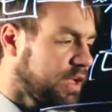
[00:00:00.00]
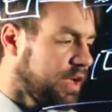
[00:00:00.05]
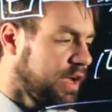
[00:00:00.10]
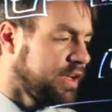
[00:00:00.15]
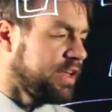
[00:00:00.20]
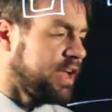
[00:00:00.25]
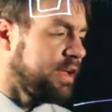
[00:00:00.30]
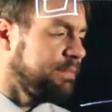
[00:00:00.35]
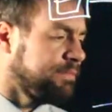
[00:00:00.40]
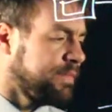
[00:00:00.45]

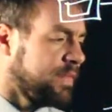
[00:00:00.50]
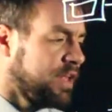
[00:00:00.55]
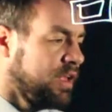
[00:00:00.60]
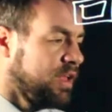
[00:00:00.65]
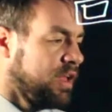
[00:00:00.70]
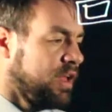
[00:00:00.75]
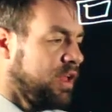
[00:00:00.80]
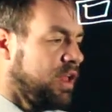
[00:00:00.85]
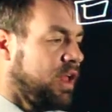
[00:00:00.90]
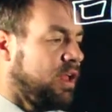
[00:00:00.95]
Again,
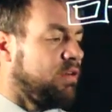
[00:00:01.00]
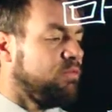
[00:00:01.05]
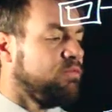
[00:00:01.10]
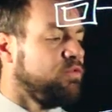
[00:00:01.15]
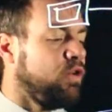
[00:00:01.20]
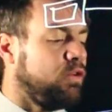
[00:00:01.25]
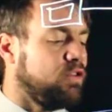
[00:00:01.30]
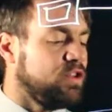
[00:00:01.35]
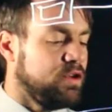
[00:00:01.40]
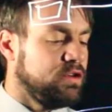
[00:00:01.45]

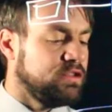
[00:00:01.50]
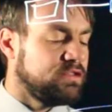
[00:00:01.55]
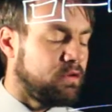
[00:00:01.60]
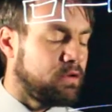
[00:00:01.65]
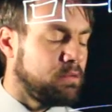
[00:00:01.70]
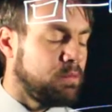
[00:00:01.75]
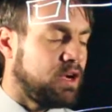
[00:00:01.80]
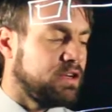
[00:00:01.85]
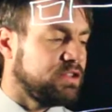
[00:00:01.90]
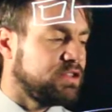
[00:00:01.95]
not used
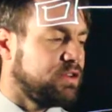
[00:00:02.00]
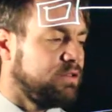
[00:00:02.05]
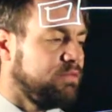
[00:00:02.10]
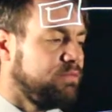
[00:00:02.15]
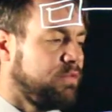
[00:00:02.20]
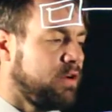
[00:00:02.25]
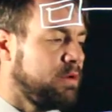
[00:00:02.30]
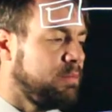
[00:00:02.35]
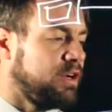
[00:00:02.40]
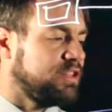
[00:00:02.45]
very much
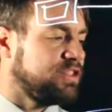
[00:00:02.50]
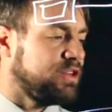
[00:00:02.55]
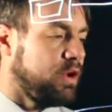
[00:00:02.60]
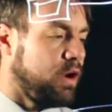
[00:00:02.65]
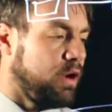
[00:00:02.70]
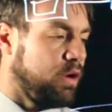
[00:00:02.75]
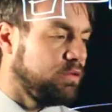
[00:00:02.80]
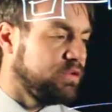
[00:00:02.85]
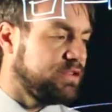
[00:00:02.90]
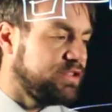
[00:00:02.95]
an
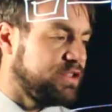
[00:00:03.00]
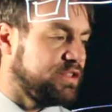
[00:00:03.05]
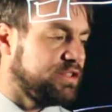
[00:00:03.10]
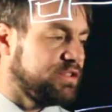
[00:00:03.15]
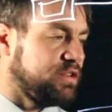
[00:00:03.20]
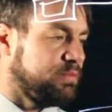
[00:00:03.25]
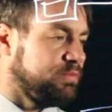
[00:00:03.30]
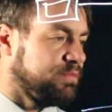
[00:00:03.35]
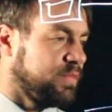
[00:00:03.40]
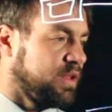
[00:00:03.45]
old
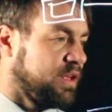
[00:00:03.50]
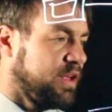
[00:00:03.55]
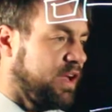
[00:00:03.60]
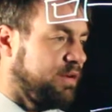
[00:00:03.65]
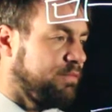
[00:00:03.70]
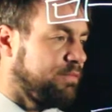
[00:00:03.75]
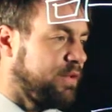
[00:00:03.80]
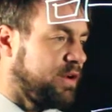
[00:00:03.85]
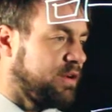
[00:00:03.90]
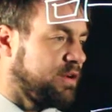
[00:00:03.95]
system,
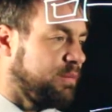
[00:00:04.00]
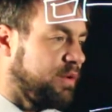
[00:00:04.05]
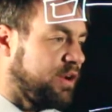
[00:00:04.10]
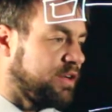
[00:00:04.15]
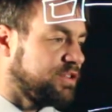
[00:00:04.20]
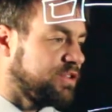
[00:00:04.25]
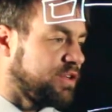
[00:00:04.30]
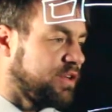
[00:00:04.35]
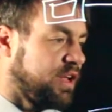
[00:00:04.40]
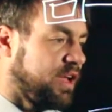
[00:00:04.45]
and very
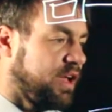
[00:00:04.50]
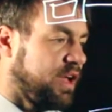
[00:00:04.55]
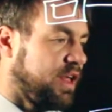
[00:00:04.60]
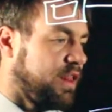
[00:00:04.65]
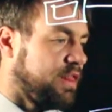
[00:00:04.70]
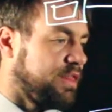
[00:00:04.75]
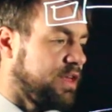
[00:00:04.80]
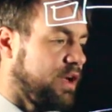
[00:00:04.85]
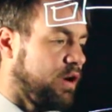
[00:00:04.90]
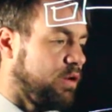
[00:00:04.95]
much
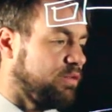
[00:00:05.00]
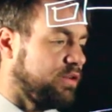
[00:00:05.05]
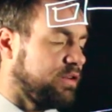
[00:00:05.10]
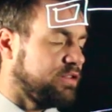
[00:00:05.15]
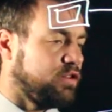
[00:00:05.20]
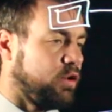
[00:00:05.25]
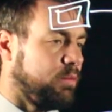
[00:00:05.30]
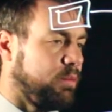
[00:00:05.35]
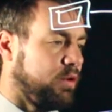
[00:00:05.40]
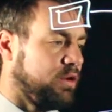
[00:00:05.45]
the older
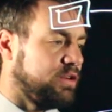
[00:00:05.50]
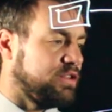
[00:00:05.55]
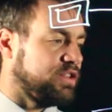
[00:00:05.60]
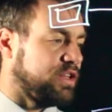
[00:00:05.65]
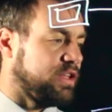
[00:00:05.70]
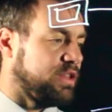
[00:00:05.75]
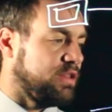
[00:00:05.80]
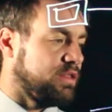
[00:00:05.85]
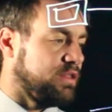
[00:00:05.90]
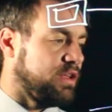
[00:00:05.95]

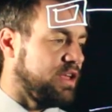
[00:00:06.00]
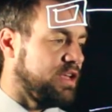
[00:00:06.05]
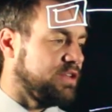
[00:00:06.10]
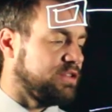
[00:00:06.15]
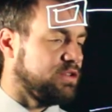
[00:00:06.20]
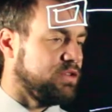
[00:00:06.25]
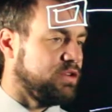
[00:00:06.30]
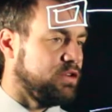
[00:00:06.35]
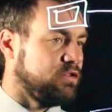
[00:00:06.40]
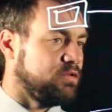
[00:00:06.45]
topology that
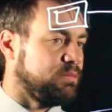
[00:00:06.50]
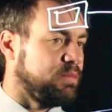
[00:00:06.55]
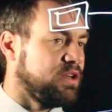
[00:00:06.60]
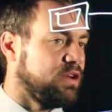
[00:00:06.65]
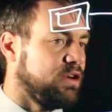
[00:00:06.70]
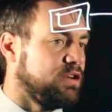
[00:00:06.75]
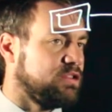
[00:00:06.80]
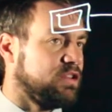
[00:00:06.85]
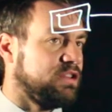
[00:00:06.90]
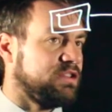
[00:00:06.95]
isn't used
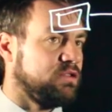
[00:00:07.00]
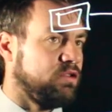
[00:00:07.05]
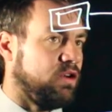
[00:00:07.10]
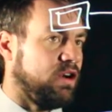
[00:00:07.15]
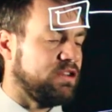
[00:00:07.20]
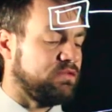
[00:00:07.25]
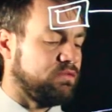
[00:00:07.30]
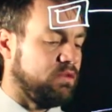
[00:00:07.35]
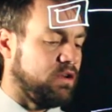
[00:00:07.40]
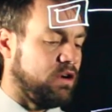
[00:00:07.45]
because it's not
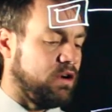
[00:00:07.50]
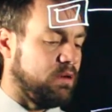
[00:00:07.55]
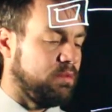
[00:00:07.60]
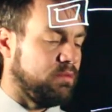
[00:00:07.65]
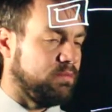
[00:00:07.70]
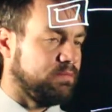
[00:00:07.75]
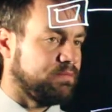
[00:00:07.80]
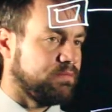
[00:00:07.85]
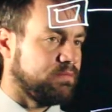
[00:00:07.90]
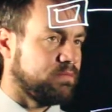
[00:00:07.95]
as reliable.
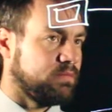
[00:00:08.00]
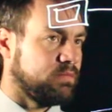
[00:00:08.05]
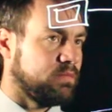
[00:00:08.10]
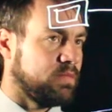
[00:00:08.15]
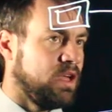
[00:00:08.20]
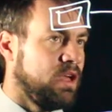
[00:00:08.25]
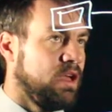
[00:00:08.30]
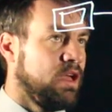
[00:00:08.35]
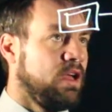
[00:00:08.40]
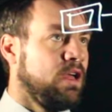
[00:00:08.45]

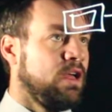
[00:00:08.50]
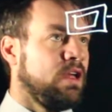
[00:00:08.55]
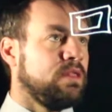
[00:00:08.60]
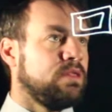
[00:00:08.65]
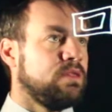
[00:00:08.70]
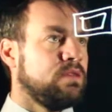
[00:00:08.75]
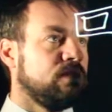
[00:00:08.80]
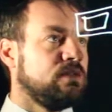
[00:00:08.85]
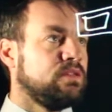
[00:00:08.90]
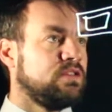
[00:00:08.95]

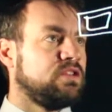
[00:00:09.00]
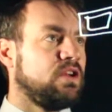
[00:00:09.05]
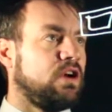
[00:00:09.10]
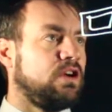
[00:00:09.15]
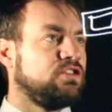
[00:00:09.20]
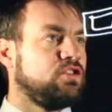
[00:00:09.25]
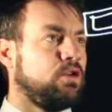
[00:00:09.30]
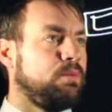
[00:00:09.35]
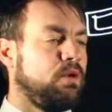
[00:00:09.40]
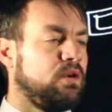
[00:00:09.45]

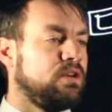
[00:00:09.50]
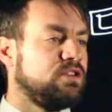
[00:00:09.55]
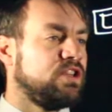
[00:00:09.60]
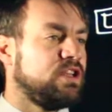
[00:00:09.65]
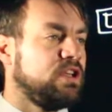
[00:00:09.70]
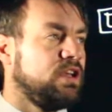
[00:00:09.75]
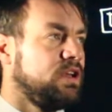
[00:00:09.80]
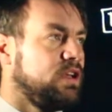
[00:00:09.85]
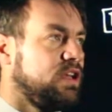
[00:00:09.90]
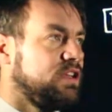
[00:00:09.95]
Star
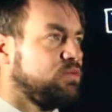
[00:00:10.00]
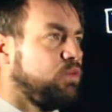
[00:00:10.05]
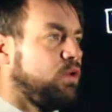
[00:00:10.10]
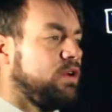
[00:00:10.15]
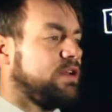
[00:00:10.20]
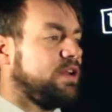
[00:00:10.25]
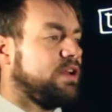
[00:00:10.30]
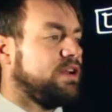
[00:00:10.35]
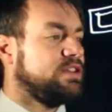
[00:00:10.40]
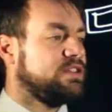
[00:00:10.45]
topology is what
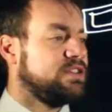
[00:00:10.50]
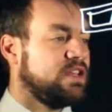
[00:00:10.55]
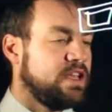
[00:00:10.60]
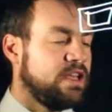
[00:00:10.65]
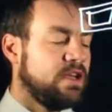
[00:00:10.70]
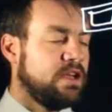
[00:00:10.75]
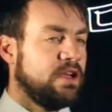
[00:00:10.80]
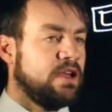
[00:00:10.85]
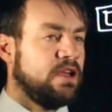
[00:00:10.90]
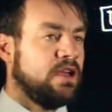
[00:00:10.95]
you're going to
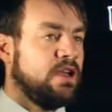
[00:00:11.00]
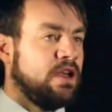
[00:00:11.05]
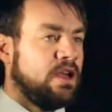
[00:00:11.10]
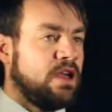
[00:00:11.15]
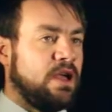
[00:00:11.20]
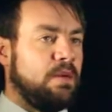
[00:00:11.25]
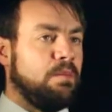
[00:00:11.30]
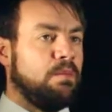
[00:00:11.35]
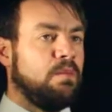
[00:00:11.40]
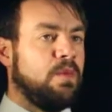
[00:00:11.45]
see
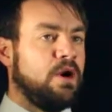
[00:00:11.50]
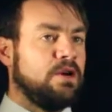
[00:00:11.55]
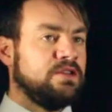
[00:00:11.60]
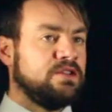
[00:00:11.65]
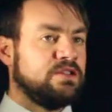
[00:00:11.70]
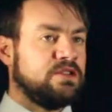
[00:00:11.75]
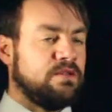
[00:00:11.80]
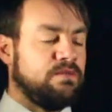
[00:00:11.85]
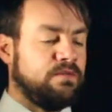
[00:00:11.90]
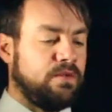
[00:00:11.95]
in
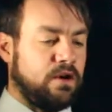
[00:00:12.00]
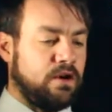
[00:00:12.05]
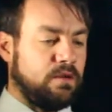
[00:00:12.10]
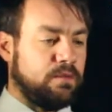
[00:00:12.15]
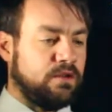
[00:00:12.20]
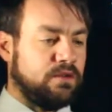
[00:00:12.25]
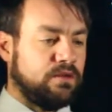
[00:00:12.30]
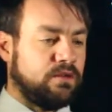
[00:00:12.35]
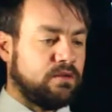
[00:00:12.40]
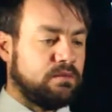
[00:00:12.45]
most
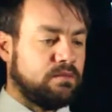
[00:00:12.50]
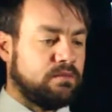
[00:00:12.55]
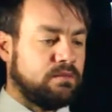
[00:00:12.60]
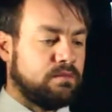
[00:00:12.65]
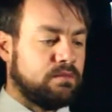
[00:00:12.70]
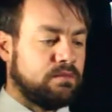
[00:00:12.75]
environments.